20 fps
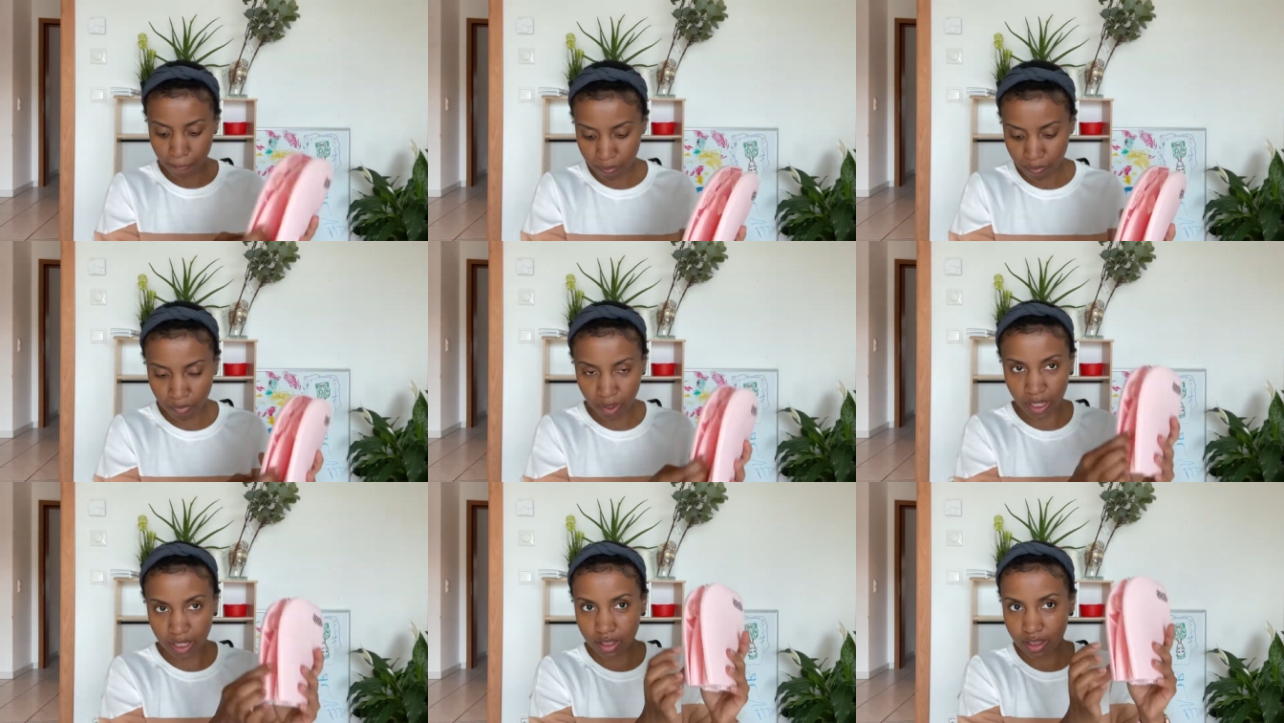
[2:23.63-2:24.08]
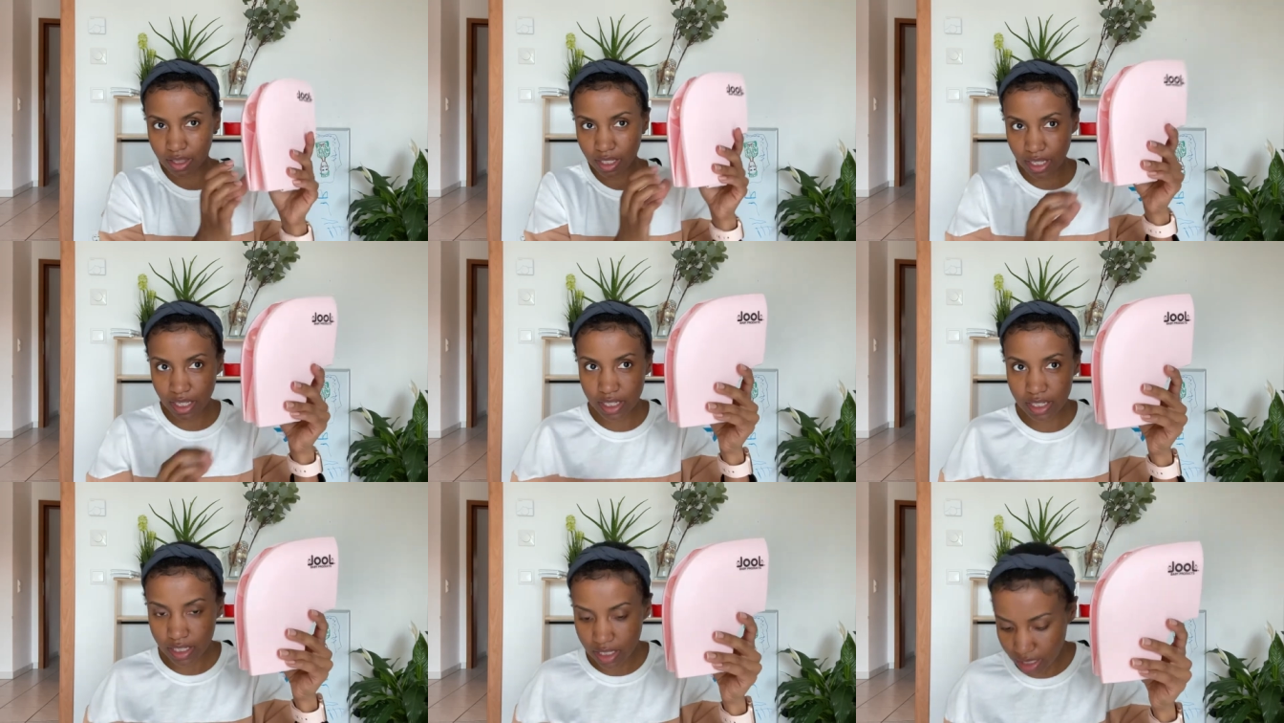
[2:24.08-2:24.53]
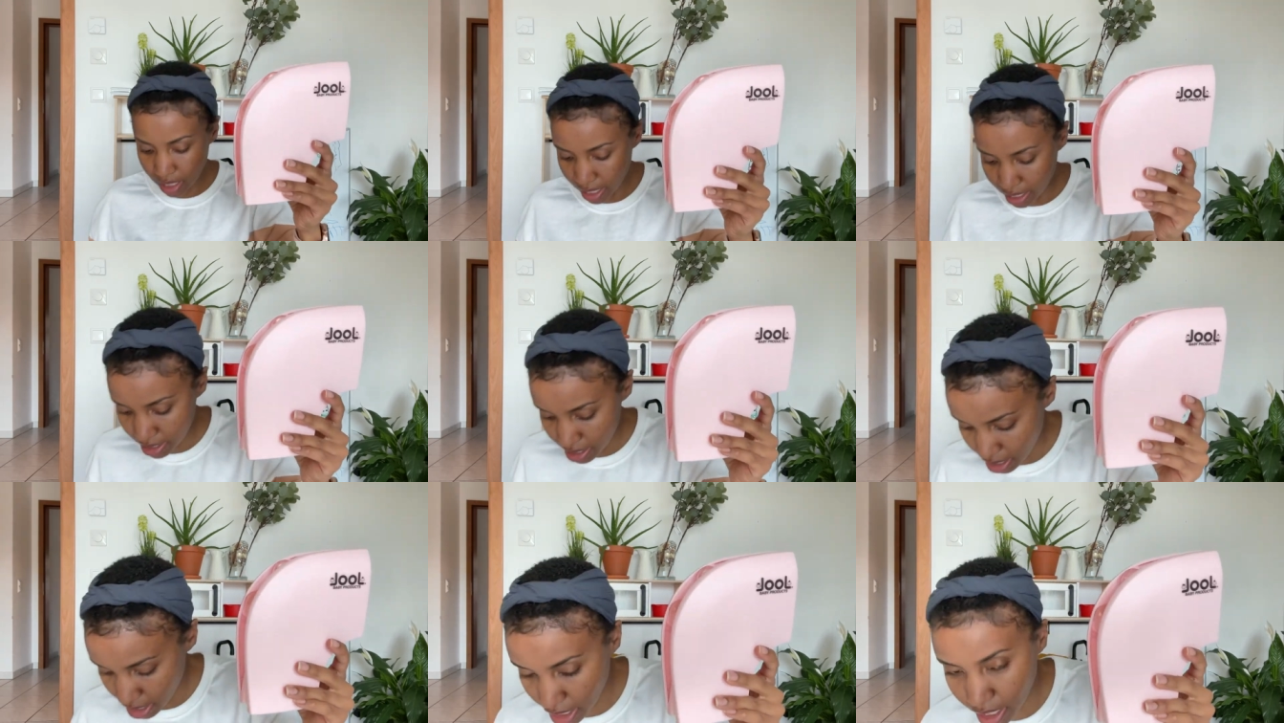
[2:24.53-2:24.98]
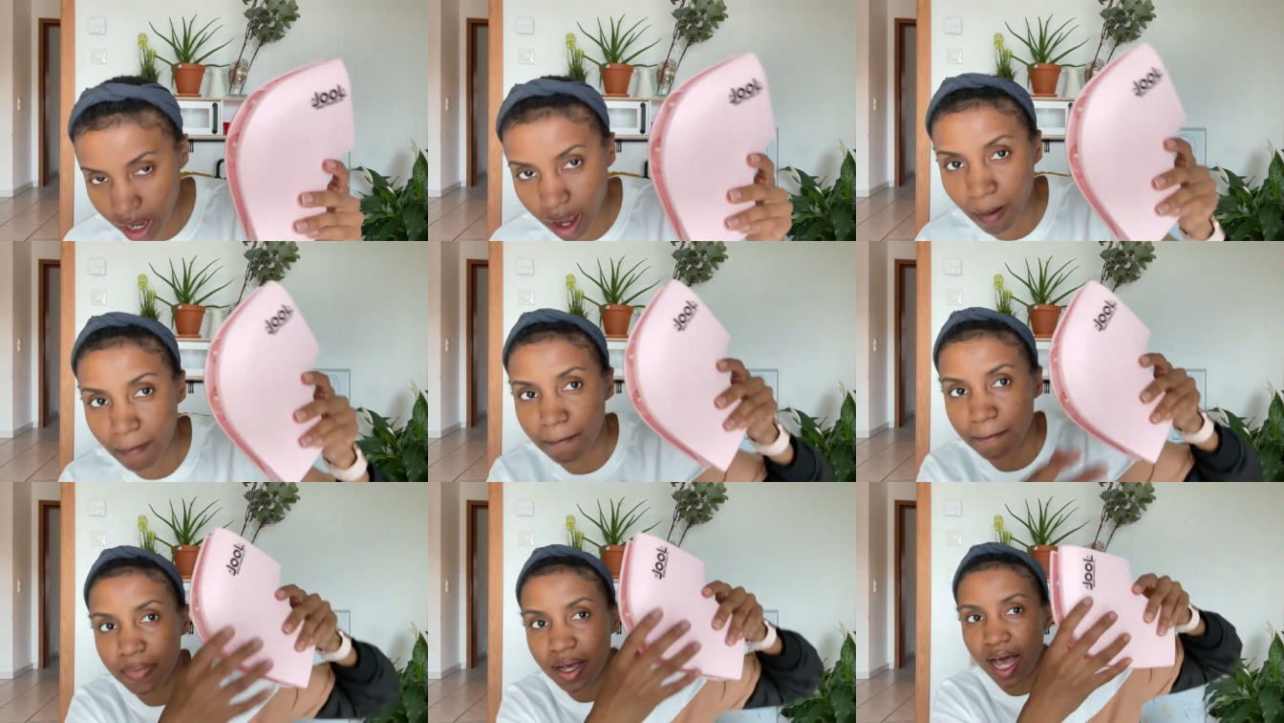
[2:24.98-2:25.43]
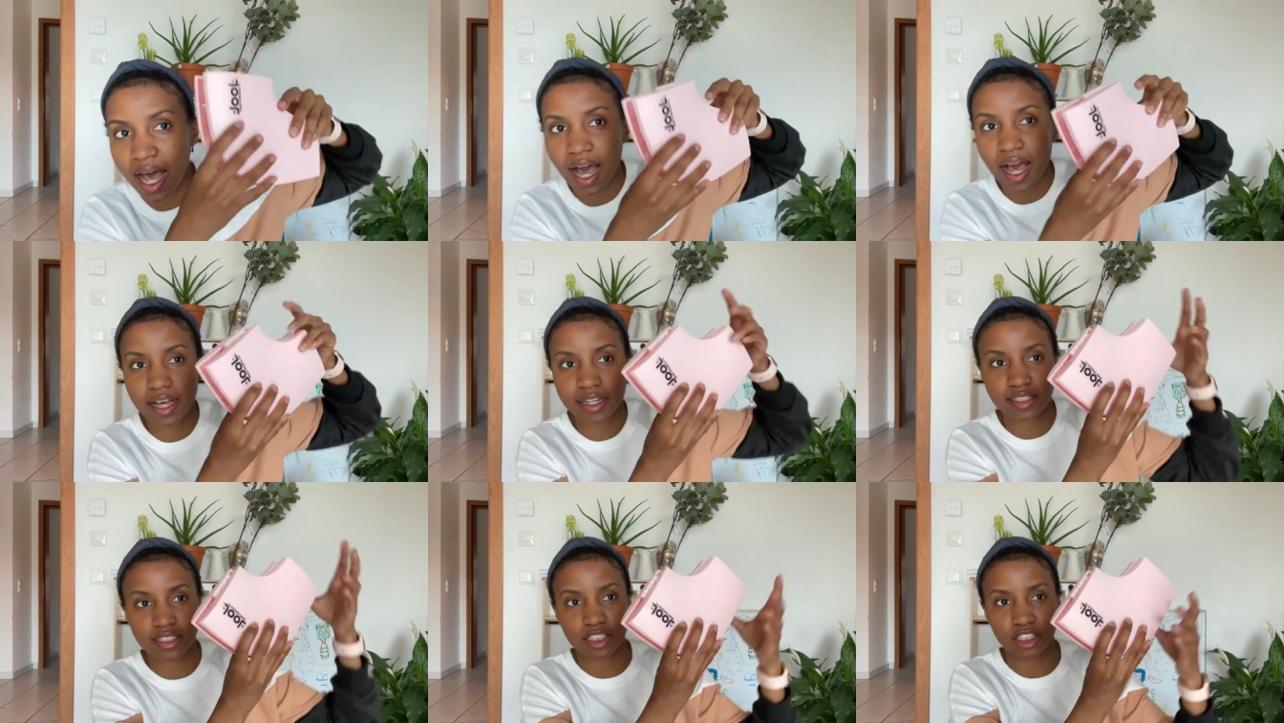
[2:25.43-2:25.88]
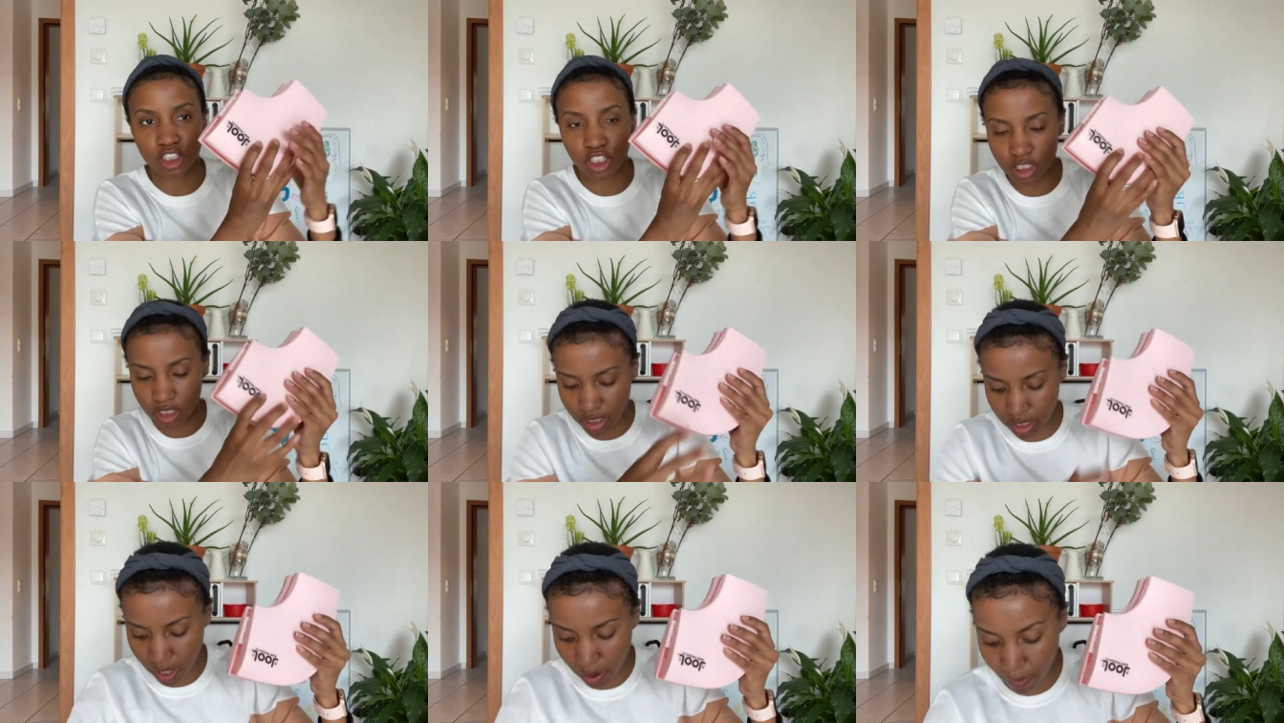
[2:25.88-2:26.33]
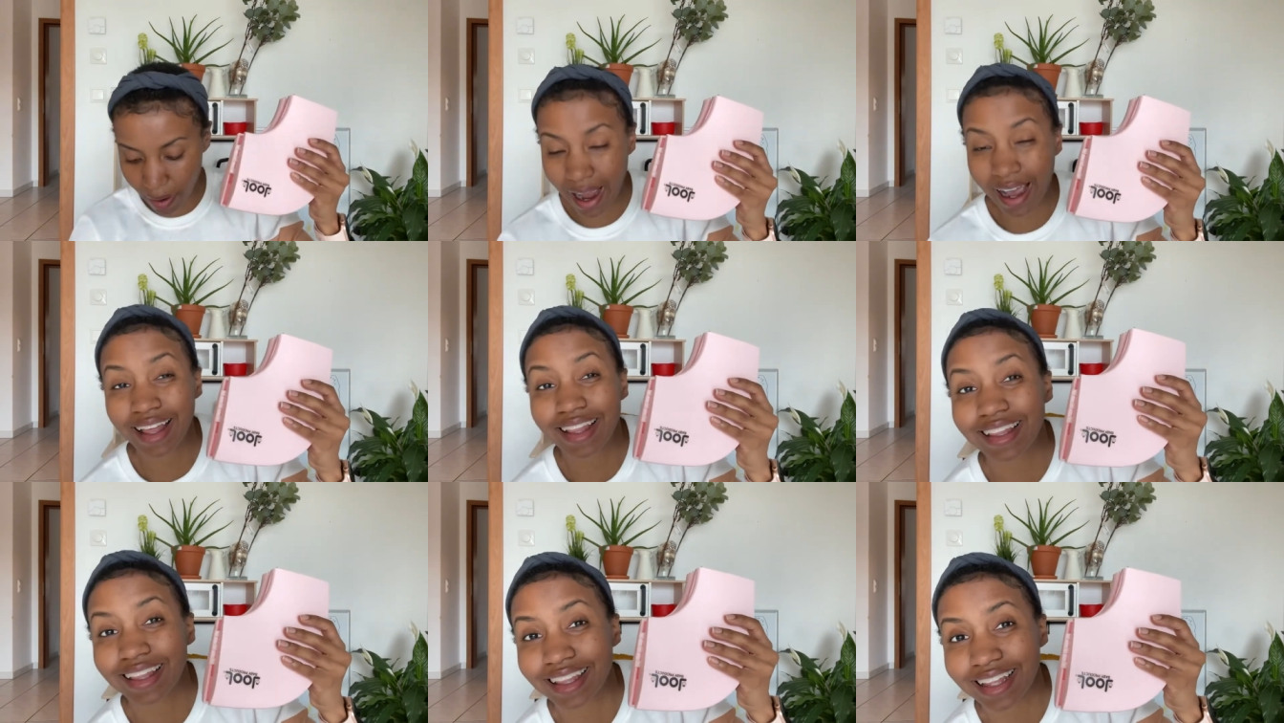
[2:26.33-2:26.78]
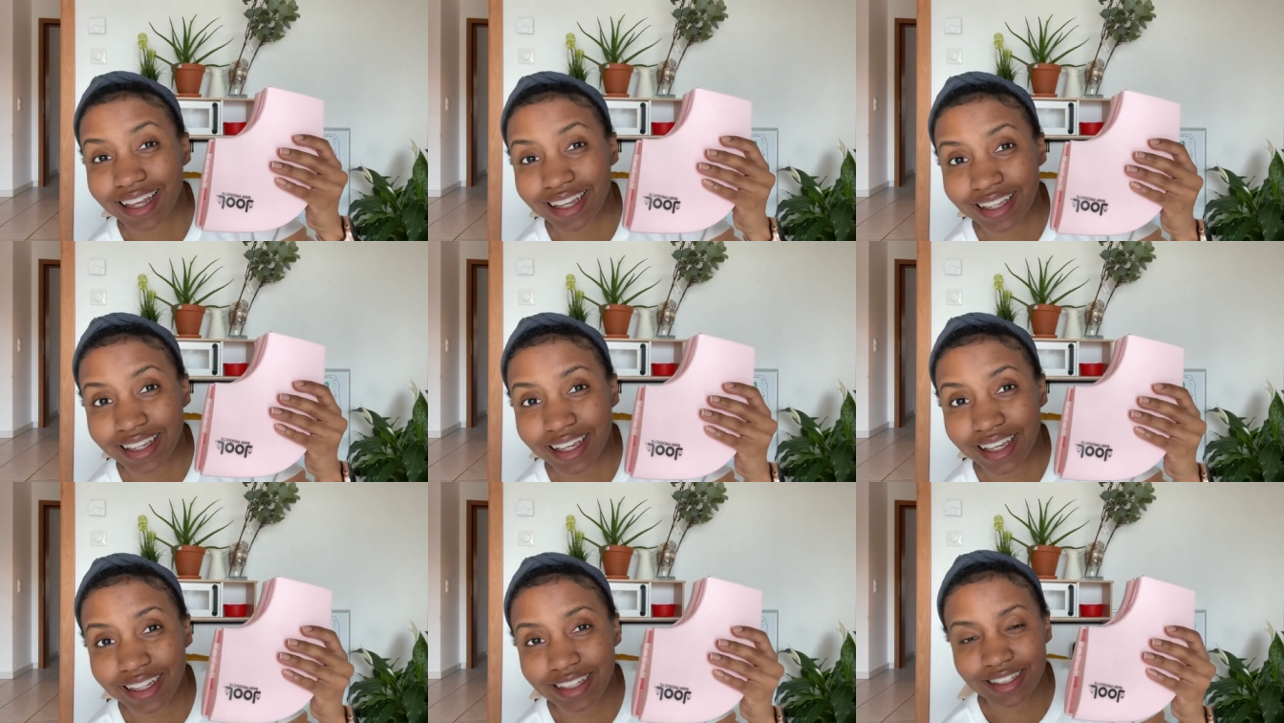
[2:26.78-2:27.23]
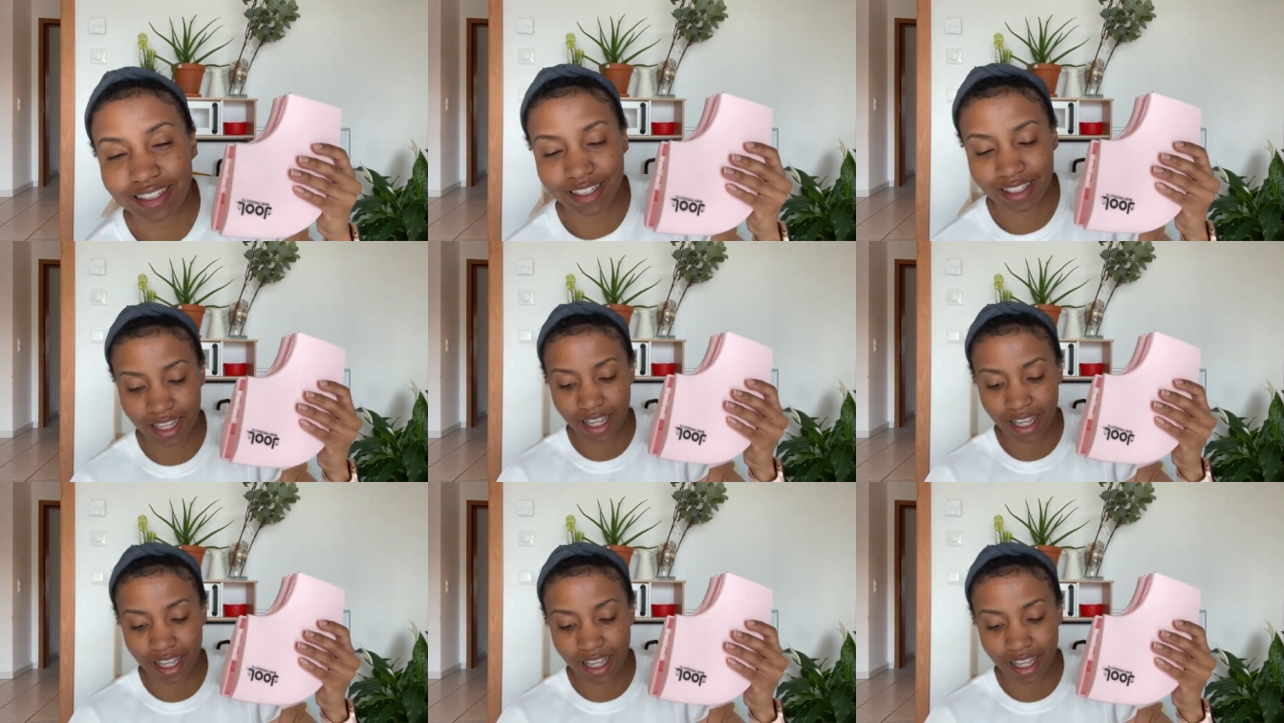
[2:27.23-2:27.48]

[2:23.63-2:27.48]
like this, nice and compact, just how I like it.